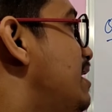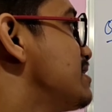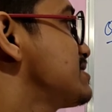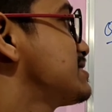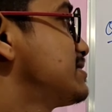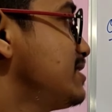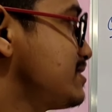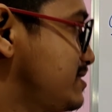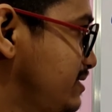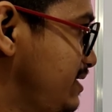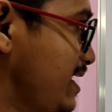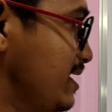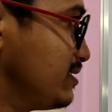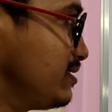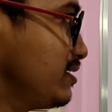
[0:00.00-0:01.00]
are such
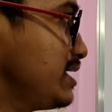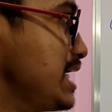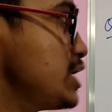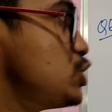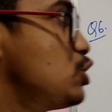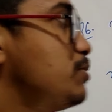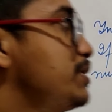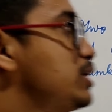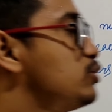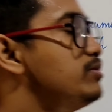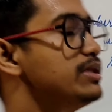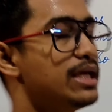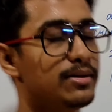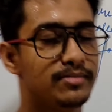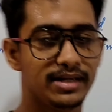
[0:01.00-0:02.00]
that the ratio
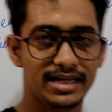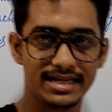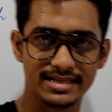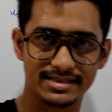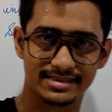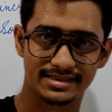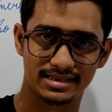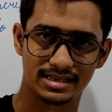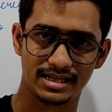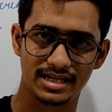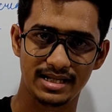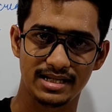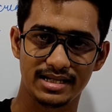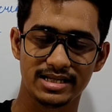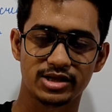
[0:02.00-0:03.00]
between them is
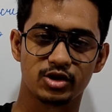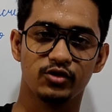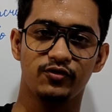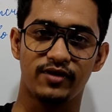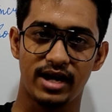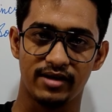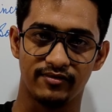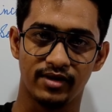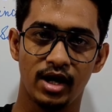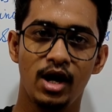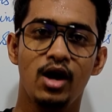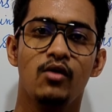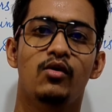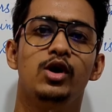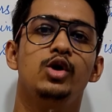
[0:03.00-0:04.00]
3:5.
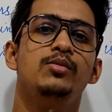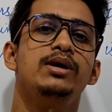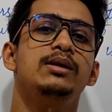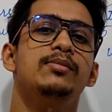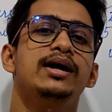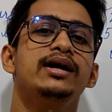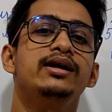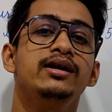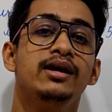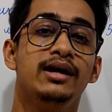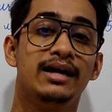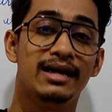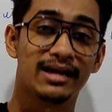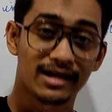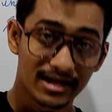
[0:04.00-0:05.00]
What do you mean by
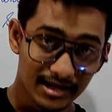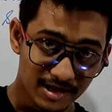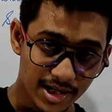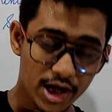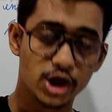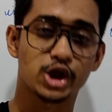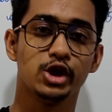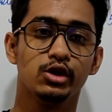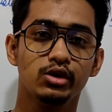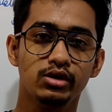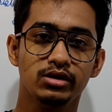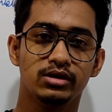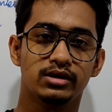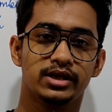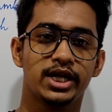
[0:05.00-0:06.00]
ratio?
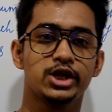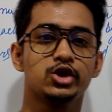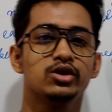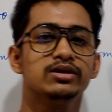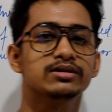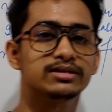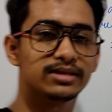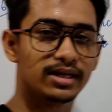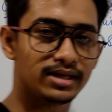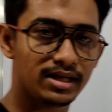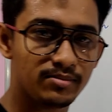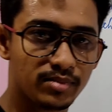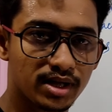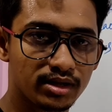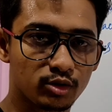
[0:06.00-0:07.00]
Ratio is
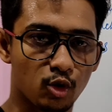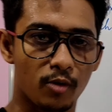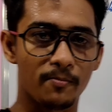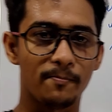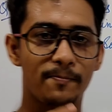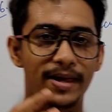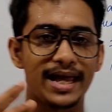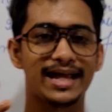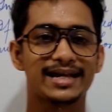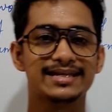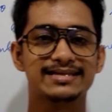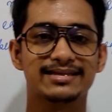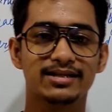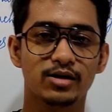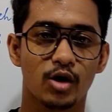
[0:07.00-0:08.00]
nothing but
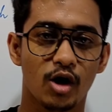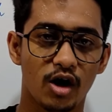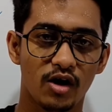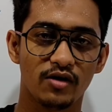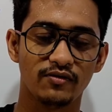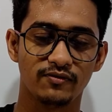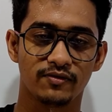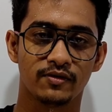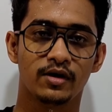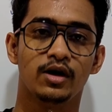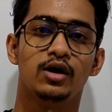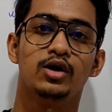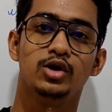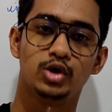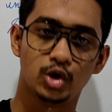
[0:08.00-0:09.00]
comparison of
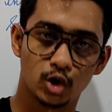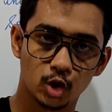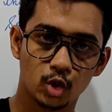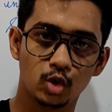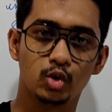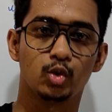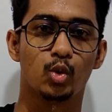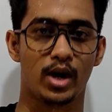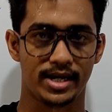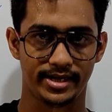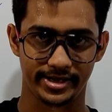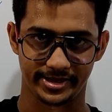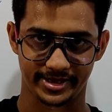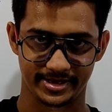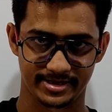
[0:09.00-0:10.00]
two
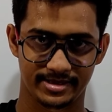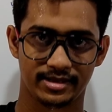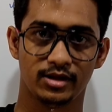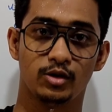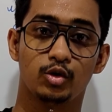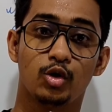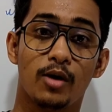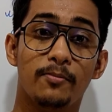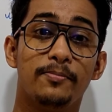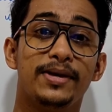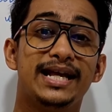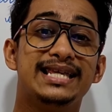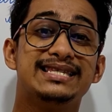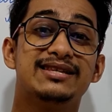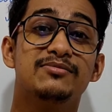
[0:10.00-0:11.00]
quantities.
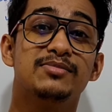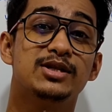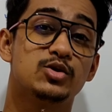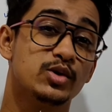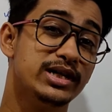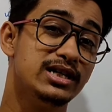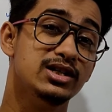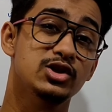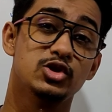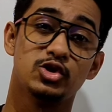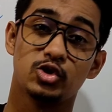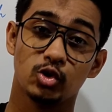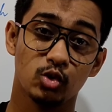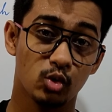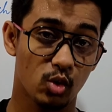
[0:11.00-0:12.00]
Comparison between
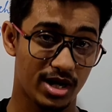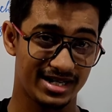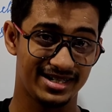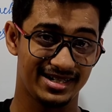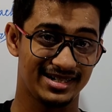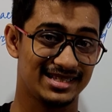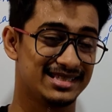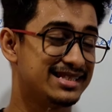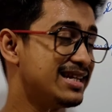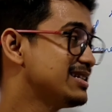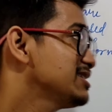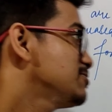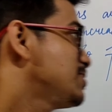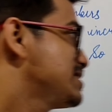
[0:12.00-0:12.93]
two quantities. That is